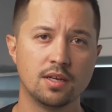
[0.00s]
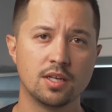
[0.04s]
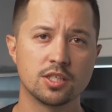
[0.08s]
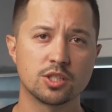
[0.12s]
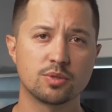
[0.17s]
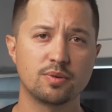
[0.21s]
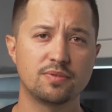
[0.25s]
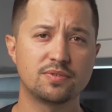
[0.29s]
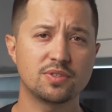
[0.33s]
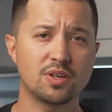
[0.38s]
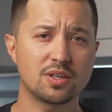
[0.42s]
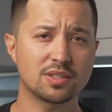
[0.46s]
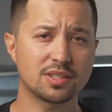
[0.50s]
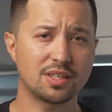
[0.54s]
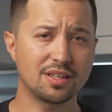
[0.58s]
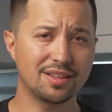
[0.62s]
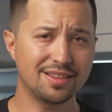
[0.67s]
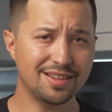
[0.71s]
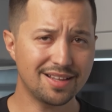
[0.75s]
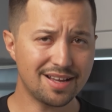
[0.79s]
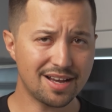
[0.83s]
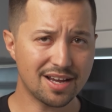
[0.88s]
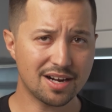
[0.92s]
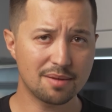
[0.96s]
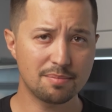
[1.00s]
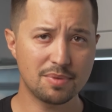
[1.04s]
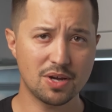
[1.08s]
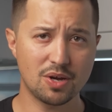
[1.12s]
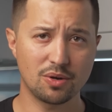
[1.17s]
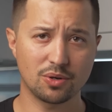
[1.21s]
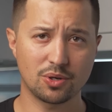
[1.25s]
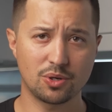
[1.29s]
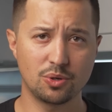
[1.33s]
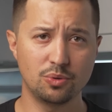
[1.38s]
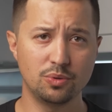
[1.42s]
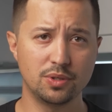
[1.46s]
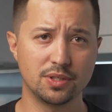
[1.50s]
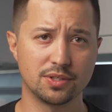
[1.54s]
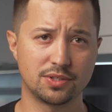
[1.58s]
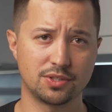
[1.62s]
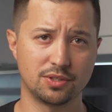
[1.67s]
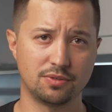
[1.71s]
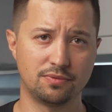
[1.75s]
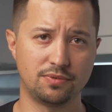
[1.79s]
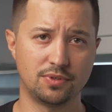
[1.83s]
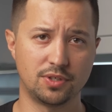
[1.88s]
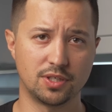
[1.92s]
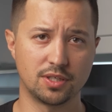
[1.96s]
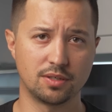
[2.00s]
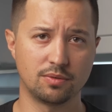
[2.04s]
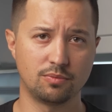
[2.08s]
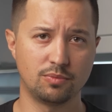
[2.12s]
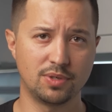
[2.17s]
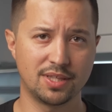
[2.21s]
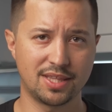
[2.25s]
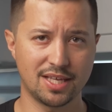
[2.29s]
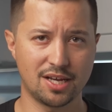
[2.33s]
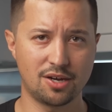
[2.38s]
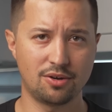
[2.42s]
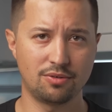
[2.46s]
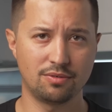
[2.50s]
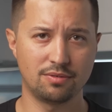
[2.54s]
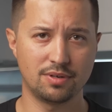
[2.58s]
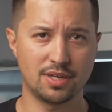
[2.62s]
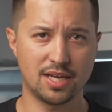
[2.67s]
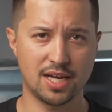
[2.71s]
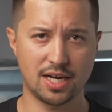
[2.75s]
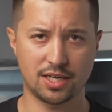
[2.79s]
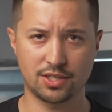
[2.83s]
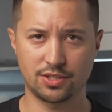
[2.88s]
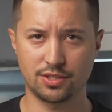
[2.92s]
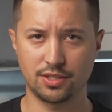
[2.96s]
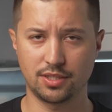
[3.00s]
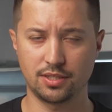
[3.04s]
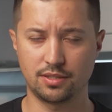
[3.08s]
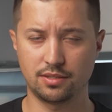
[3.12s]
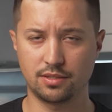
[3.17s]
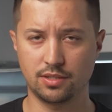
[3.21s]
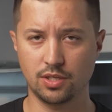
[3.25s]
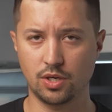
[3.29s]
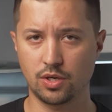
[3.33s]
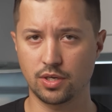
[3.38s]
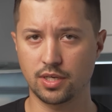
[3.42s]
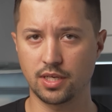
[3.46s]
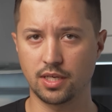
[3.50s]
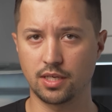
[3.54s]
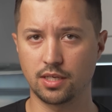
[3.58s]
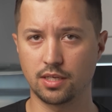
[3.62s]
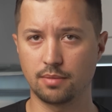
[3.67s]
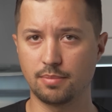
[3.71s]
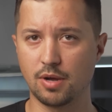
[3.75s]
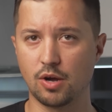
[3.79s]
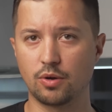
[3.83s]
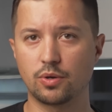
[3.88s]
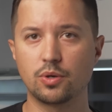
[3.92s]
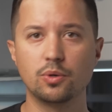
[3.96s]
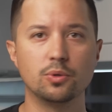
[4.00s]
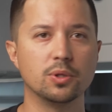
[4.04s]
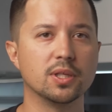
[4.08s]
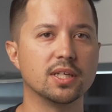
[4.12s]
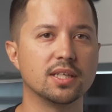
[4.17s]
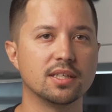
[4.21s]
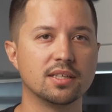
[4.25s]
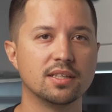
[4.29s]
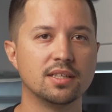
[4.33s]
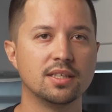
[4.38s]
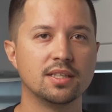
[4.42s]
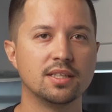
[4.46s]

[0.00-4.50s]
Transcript: So we've talked a lot about coolant so far without actually talking about coolant.